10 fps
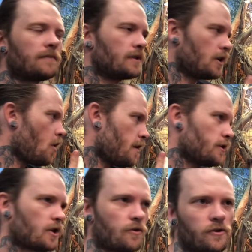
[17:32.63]
you kind of
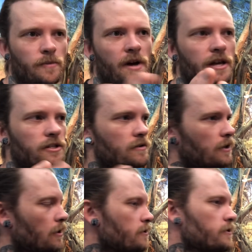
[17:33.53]
just cruise past your
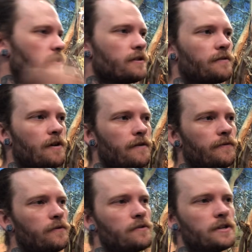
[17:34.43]
enclosures, you throw
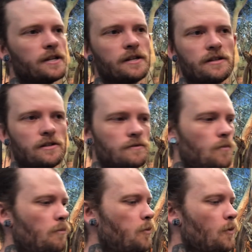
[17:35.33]
food in, you
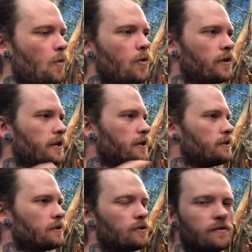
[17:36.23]
put water here,
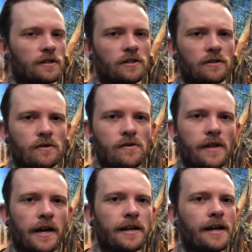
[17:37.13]
you do this, you do
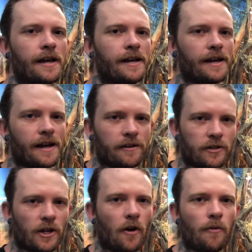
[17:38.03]
that, and
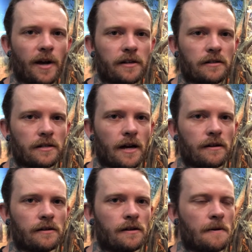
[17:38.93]
you go about your
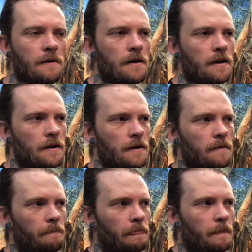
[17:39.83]
day.
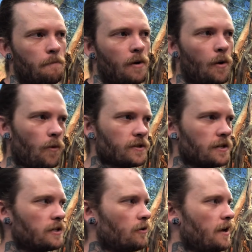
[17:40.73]
But it wasn't
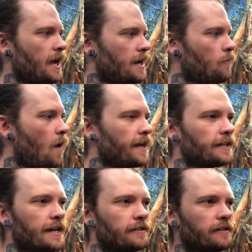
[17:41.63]
until I had way
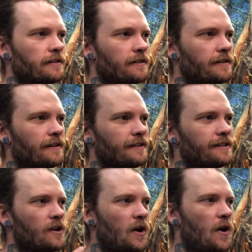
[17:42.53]
less
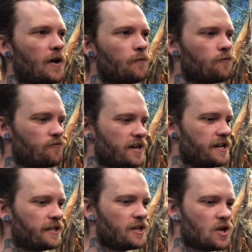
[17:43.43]
that I kind of
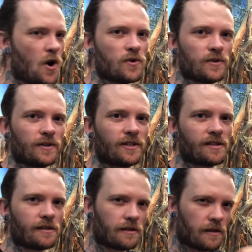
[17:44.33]
really noticed
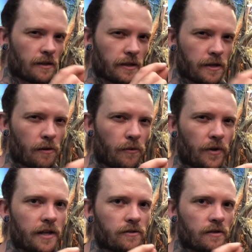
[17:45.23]
that the little
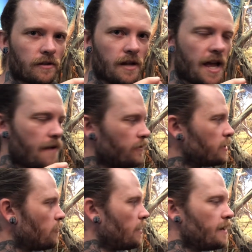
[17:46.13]
things on every
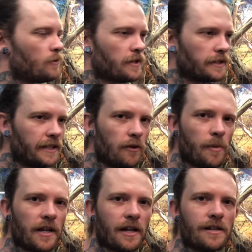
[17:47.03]
single animal, the little
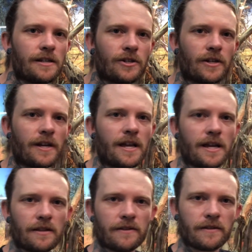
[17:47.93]
bit of condition
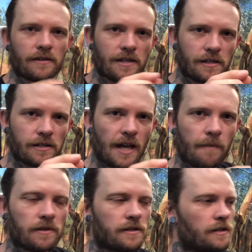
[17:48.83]
here, that this is
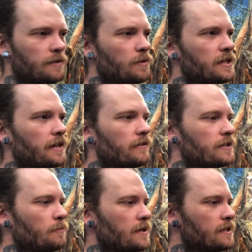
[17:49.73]
happening to this particular
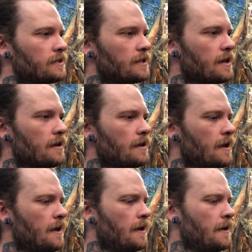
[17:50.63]
species there.
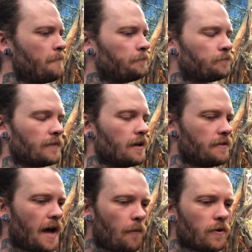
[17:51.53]

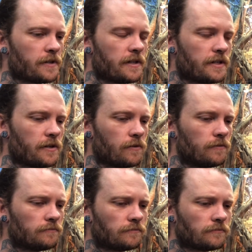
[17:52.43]
That wasn't
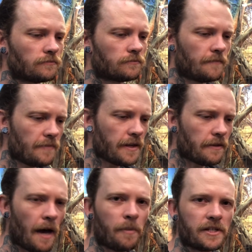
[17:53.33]
until
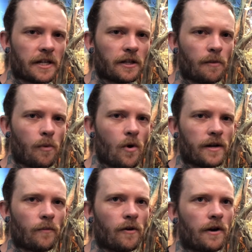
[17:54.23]
that particular
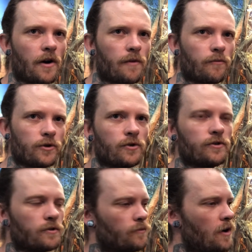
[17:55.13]
point where I kind of
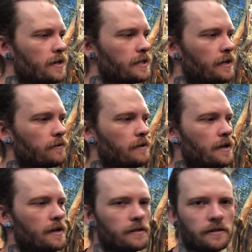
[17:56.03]
reduced it right down
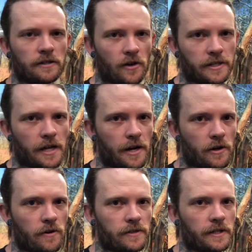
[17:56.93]
that I started
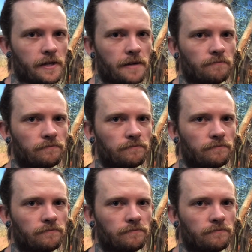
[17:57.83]
noticing that.